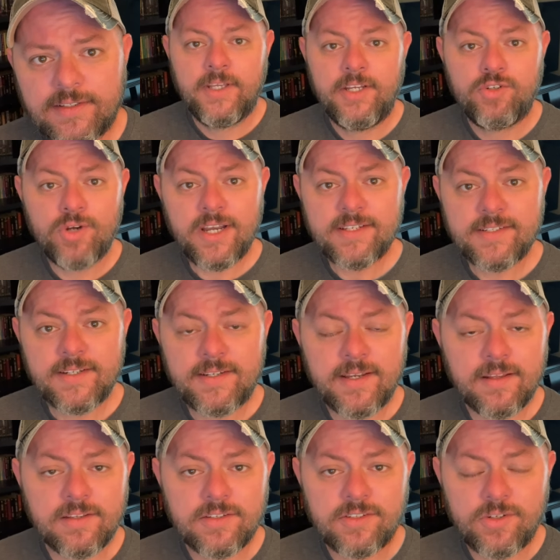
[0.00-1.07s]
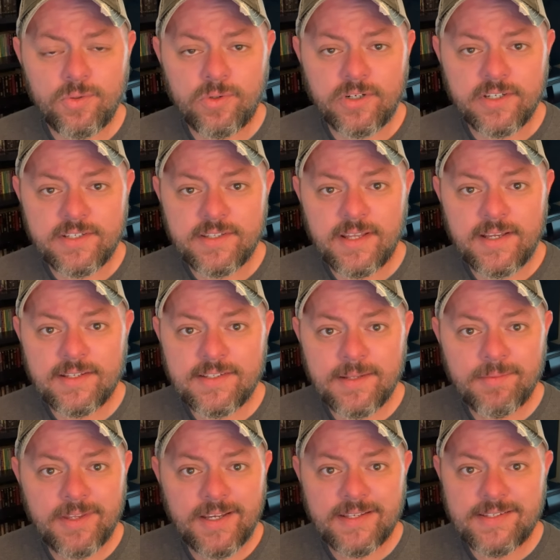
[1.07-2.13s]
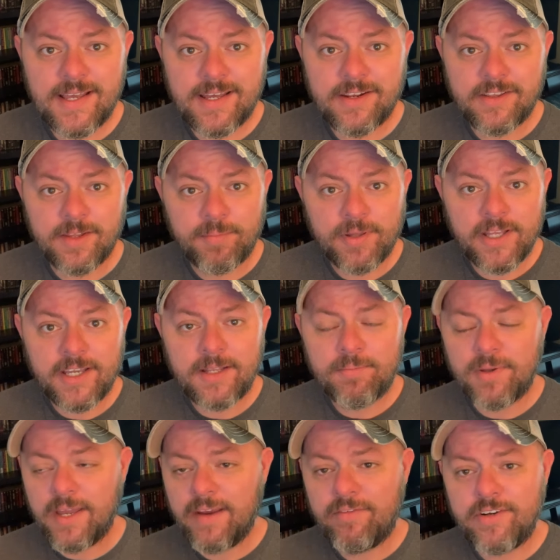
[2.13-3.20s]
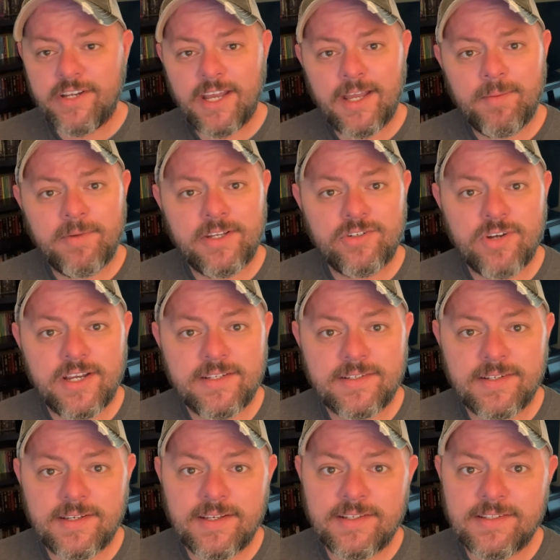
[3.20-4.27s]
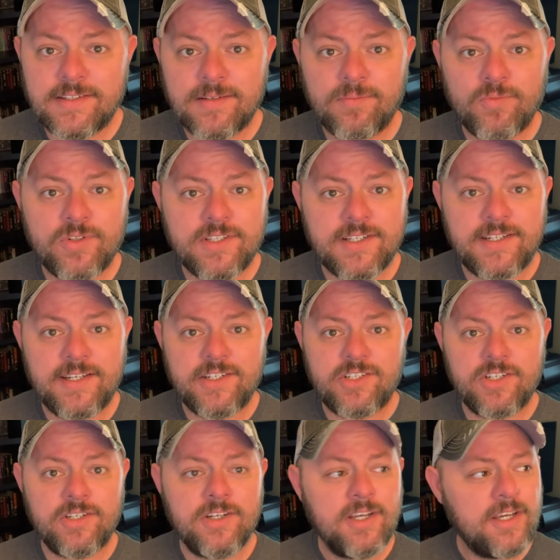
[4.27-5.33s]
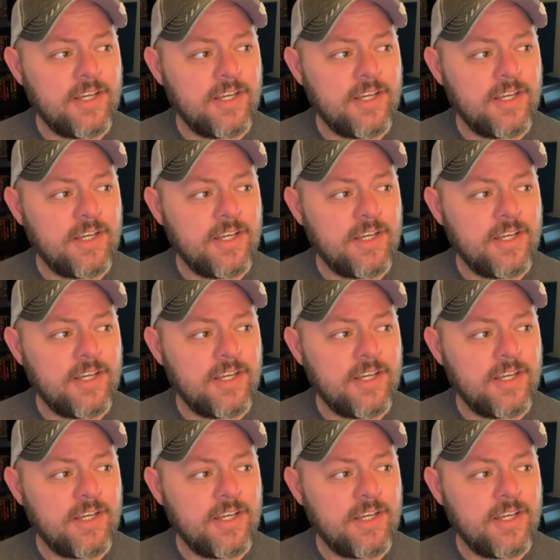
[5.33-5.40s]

He tries to tell the stewardess that something is out on the plane, but every time he tries to get someone's attention